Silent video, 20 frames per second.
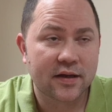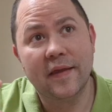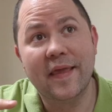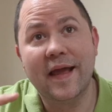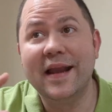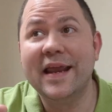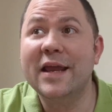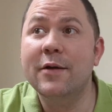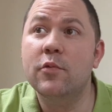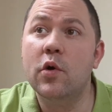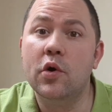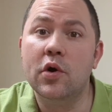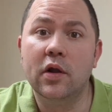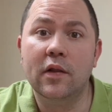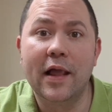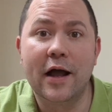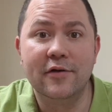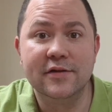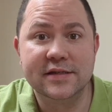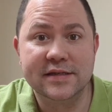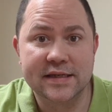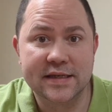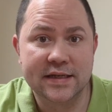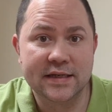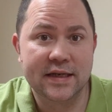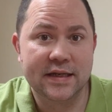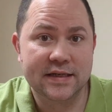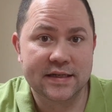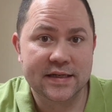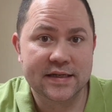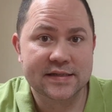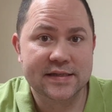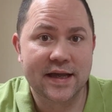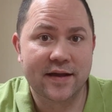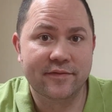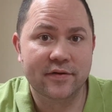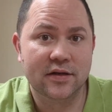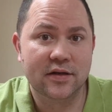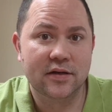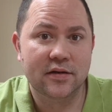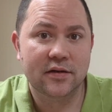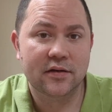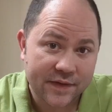and that he won't allow sin into his heaven.